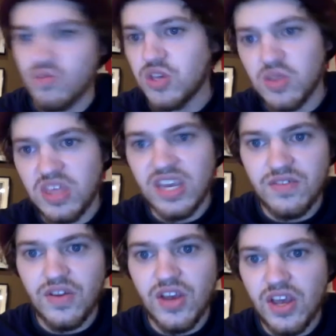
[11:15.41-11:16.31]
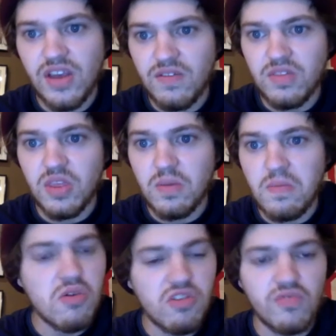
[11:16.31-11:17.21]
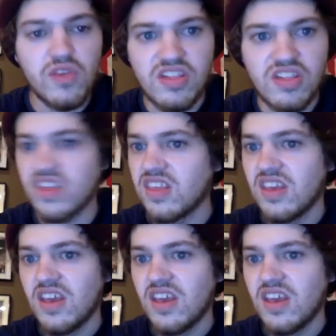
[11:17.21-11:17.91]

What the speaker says: When you think of the most recent